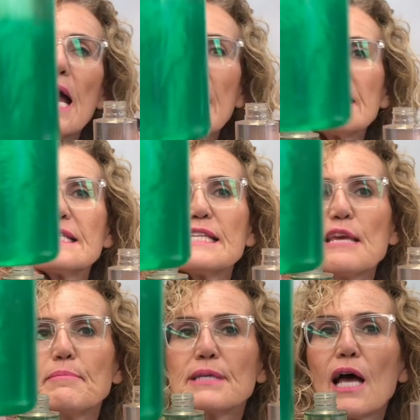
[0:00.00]
It
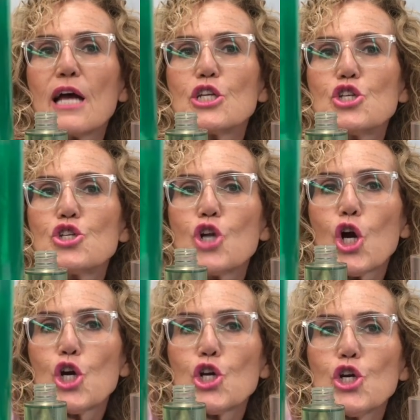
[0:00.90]
seems
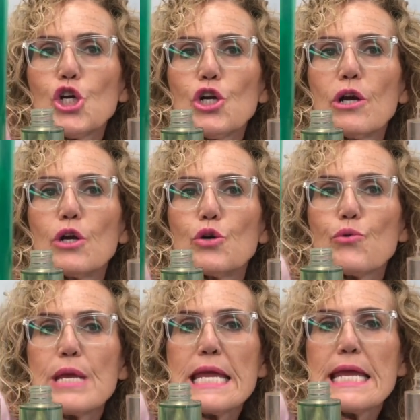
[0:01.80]
darker
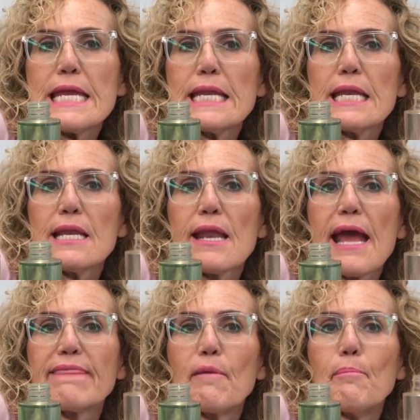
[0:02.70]
green
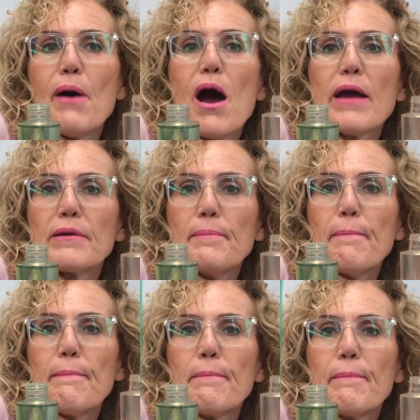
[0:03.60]
at the bottom
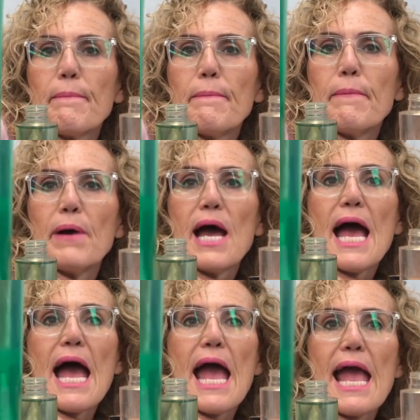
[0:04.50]

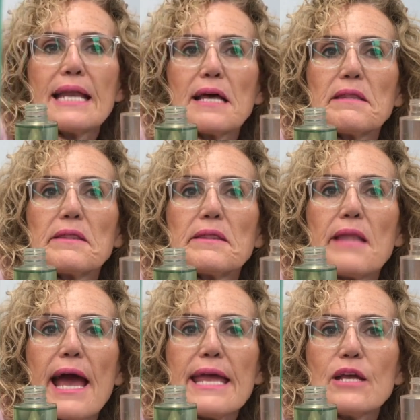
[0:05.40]
and a
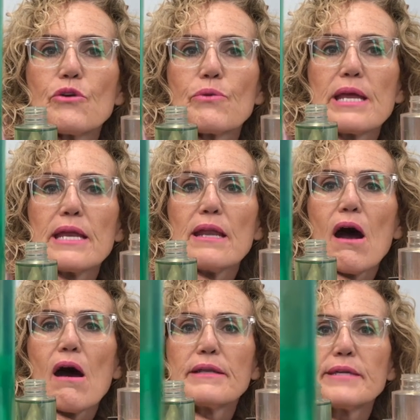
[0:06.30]
light green
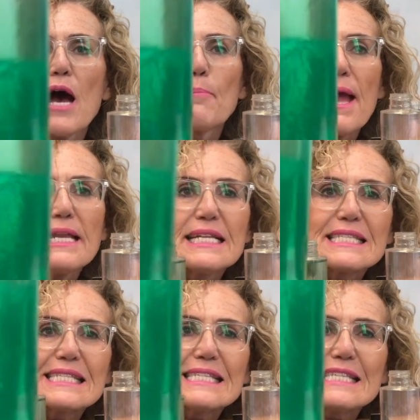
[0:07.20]
on top. And
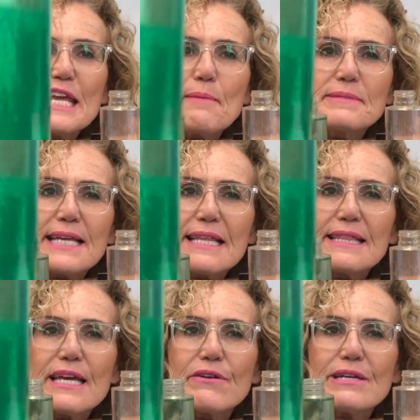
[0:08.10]
it seems like
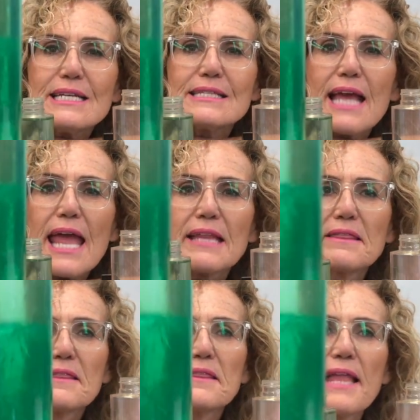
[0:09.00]
there is a
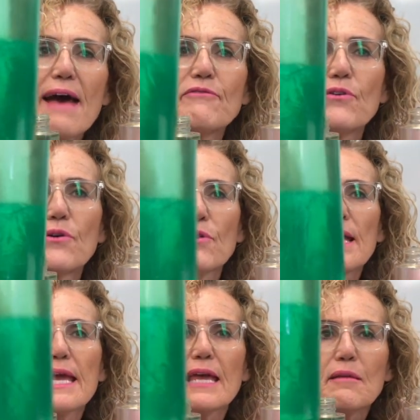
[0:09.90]
level
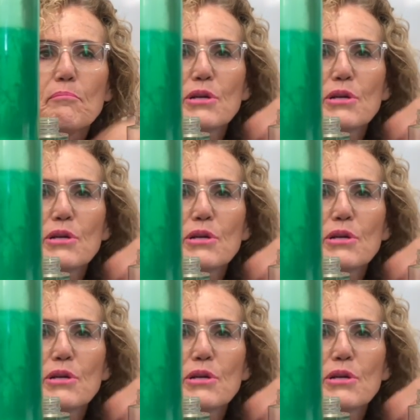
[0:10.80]
in